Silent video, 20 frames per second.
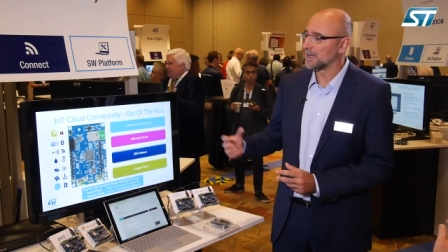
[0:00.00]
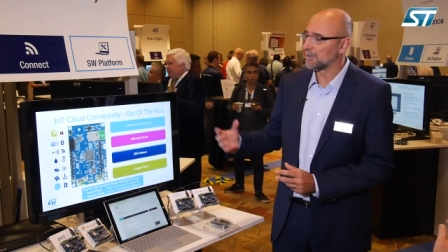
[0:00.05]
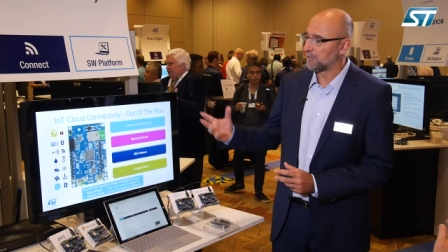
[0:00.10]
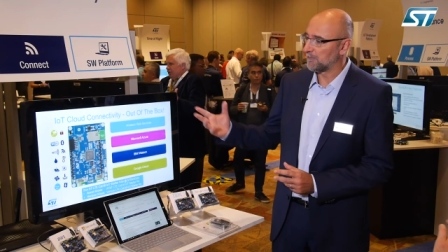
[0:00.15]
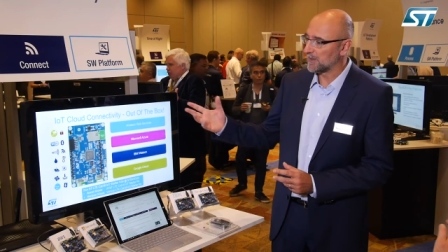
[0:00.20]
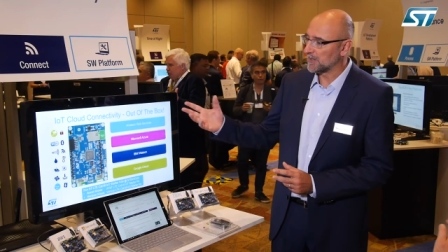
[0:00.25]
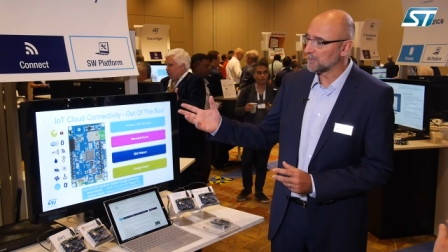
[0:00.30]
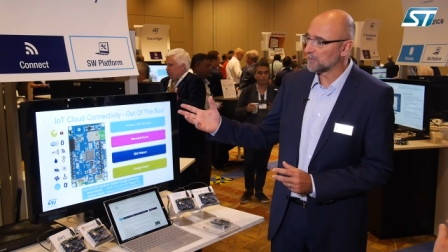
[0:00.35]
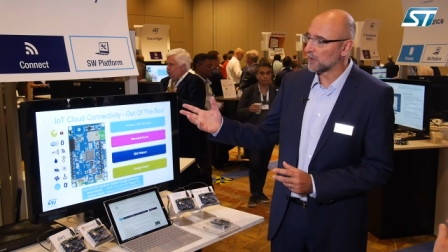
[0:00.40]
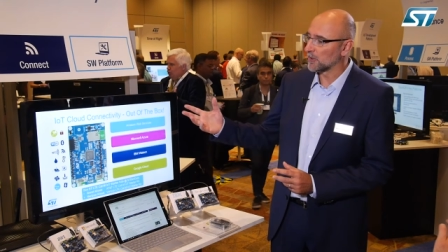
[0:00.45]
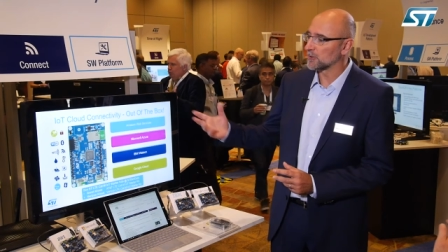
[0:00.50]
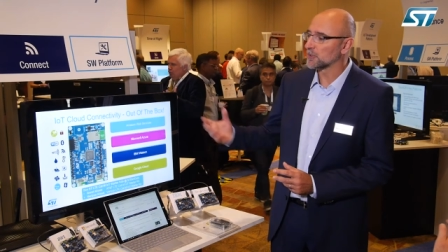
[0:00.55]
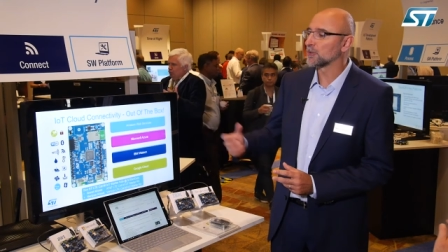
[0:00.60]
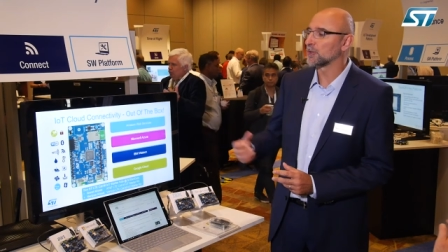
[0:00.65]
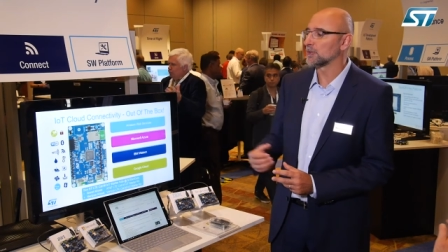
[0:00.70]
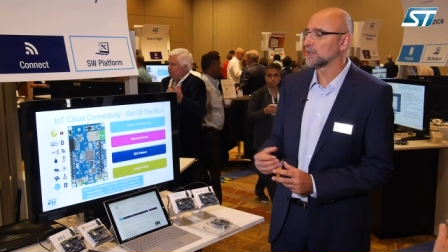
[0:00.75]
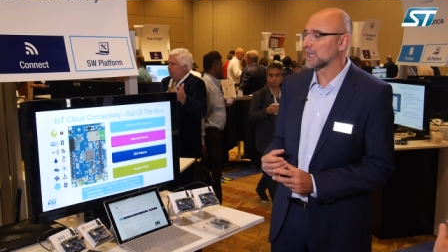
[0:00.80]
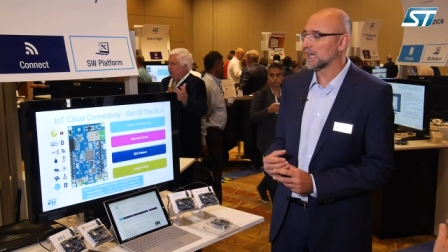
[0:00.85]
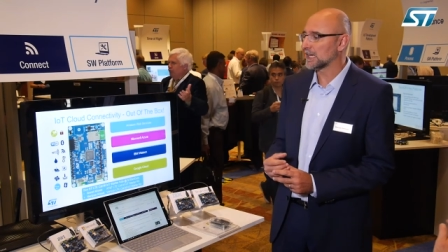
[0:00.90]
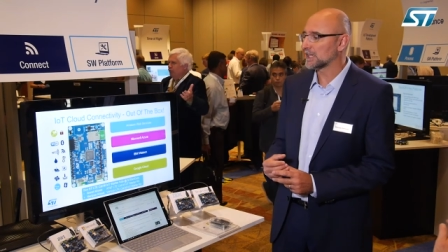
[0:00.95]
the PMOD
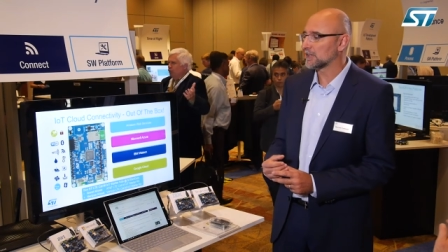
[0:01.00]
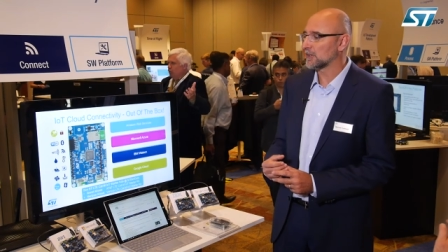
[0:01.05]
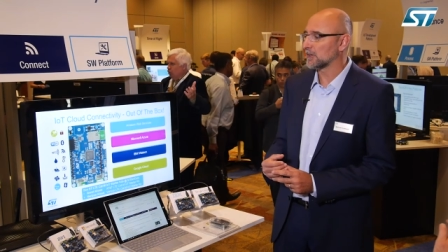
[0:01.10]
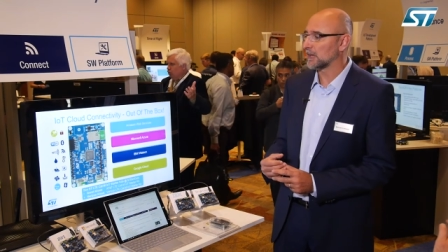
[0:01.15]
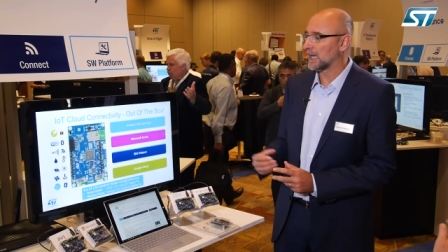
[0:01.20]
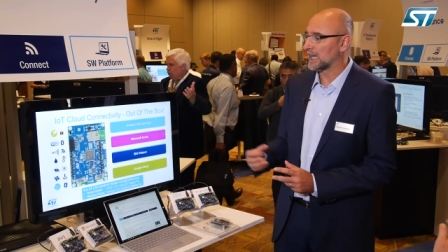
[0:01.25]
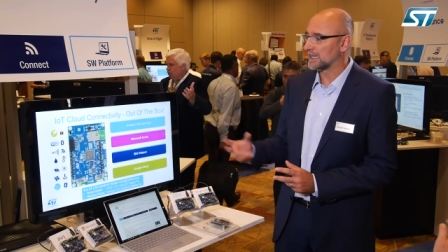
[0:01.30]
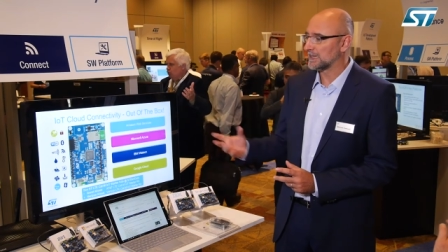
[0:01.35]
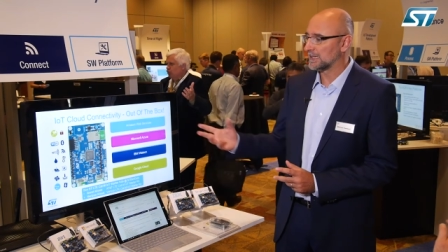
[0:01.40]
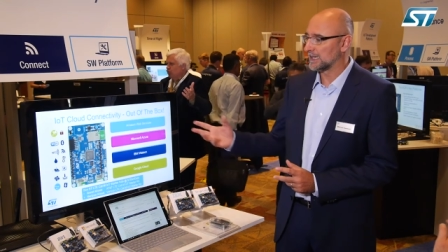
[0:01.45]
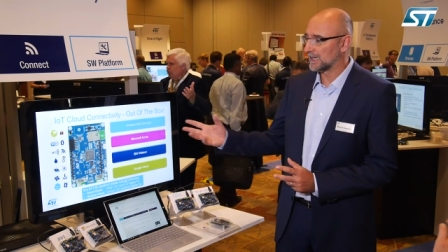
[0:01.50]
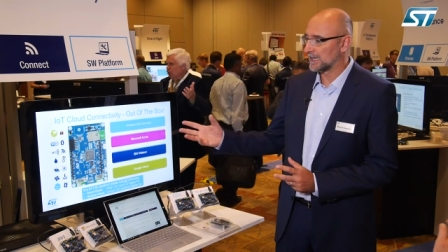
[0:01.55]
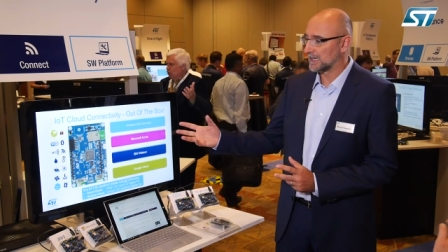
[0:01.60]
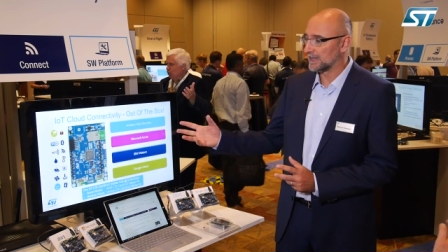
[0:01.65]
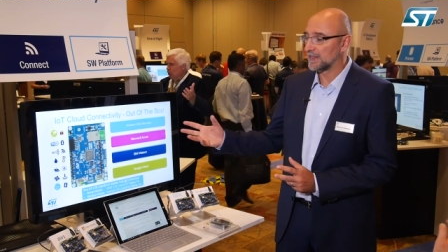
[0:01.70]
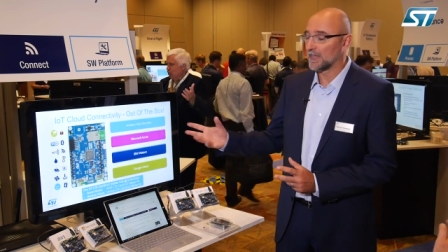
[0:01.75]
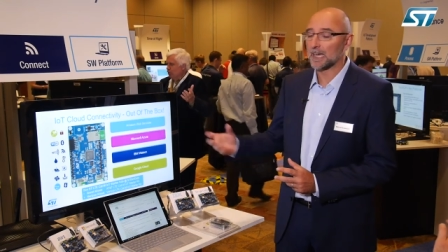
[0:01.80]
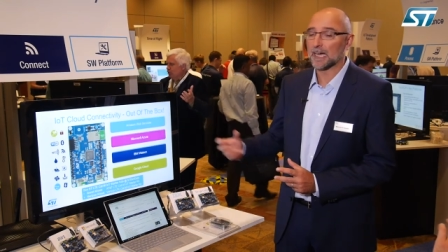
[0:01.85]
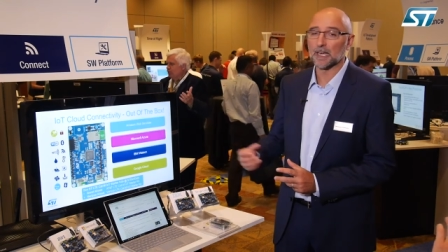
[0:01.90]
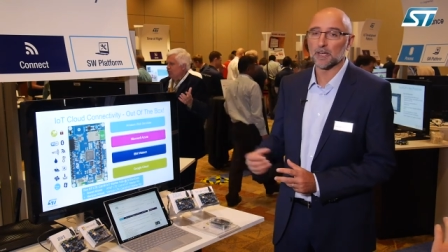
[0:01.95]
connector and
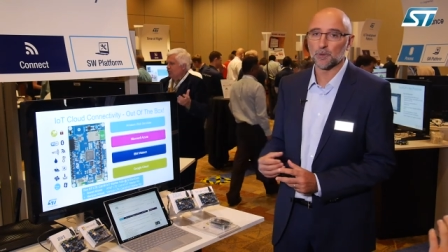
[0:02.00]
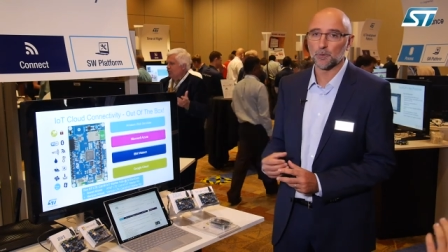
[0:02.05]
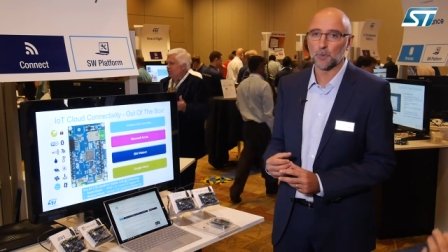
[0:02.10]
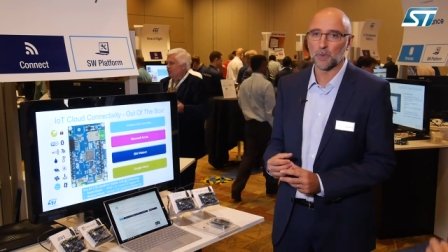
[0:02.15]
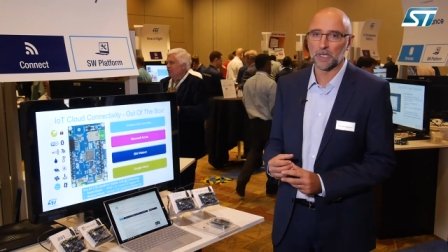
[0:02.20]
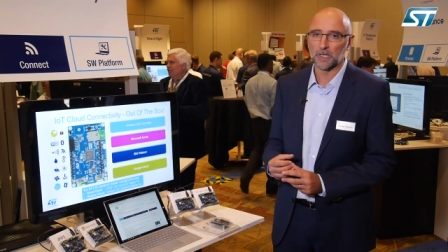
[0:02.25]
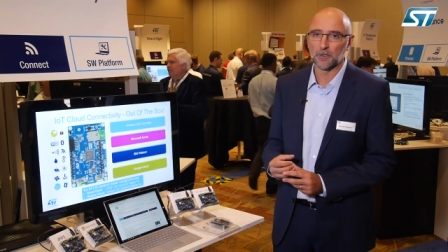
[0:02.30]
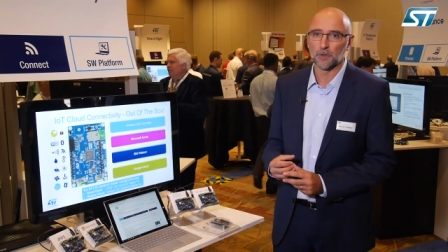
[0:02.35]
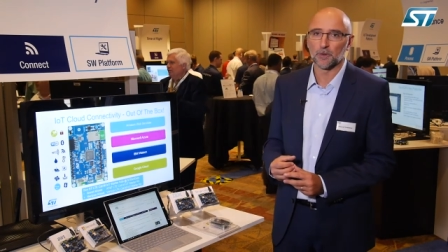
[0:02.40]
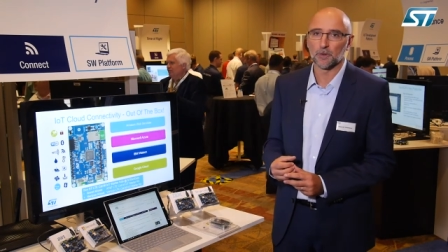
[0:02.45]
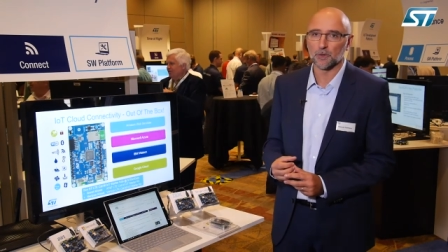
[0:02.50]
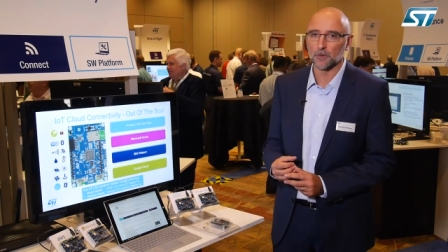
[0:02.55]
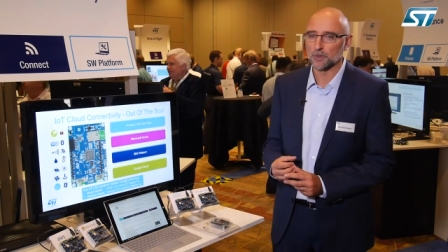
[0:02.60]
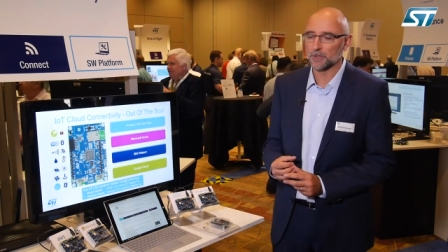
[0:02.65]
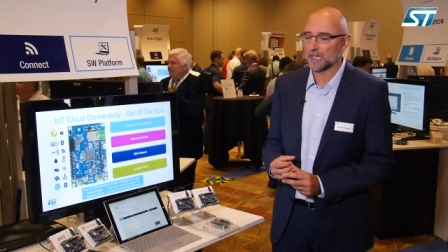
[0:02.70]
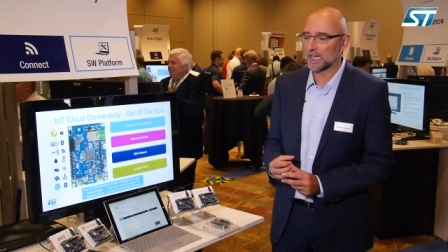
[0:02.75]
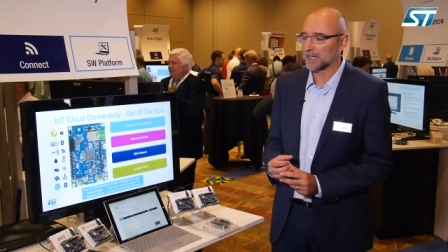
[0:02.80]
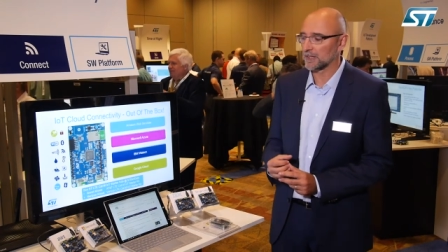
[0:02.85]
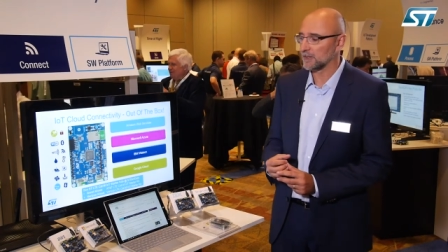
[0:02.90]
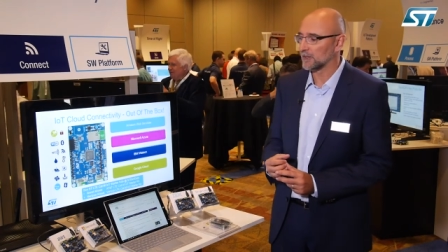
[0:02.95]
the Arduino
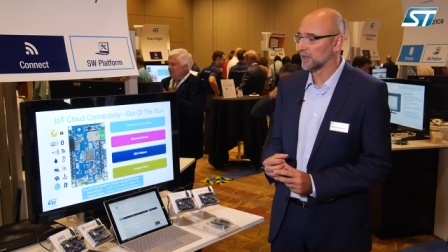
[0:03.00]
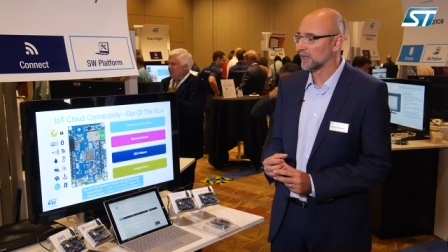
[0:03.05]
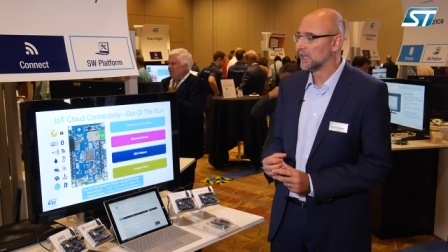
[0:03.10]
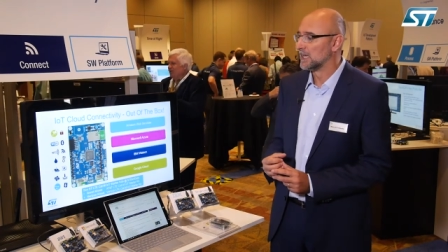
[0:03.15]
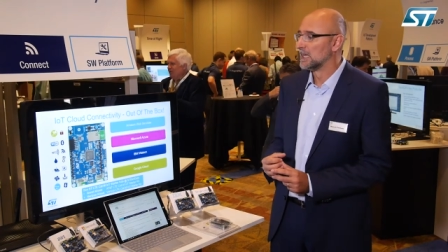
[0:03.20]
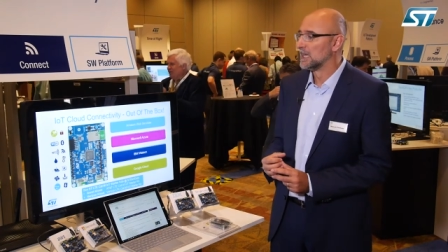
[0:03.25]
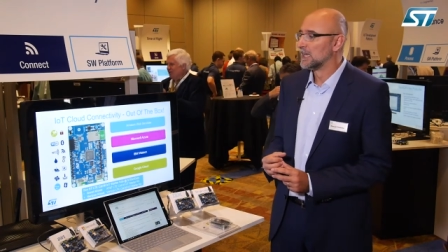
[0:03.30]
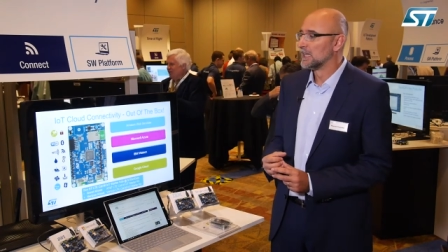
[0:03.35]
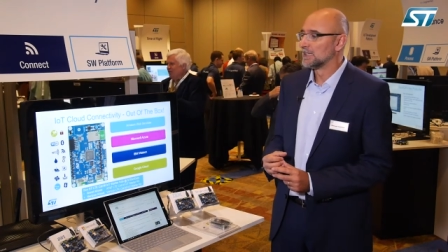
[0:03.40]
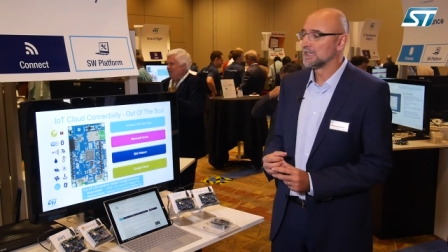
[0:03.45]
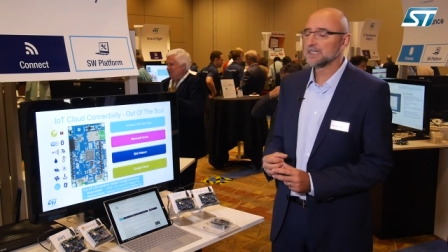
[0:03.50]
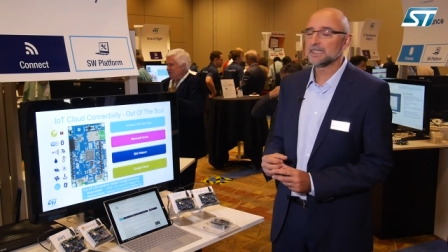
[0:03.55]
connector.